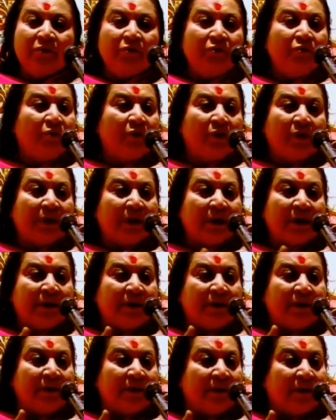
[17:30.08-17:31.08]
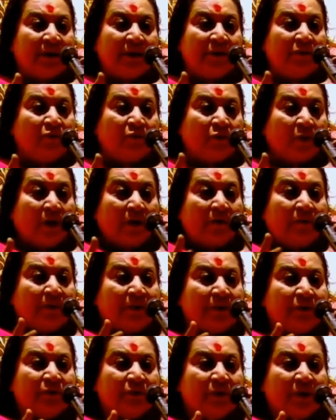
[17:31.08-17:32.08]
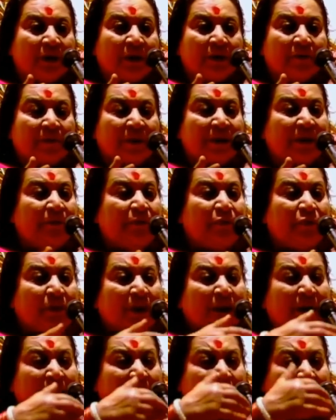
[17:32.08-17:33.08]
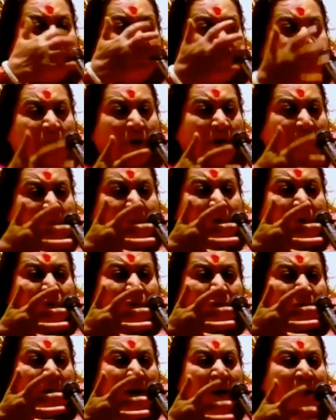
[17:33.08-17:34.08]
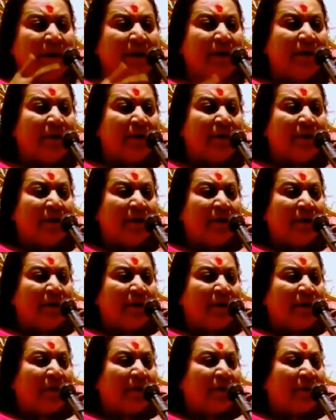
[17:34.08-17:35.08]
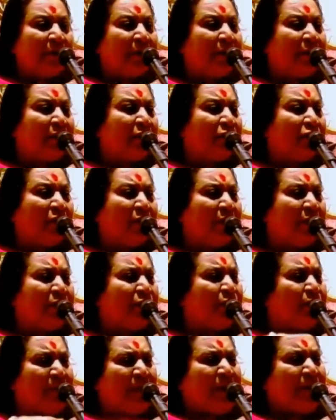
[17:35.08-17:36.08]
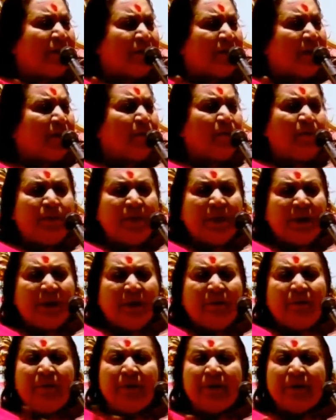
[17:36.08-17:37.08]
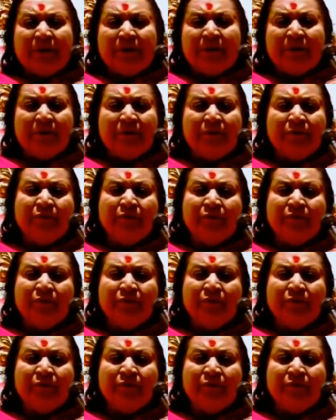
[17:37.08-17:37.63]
You do not get involved into it. But if you get involved into your anger, then the joy is finished, completely finished.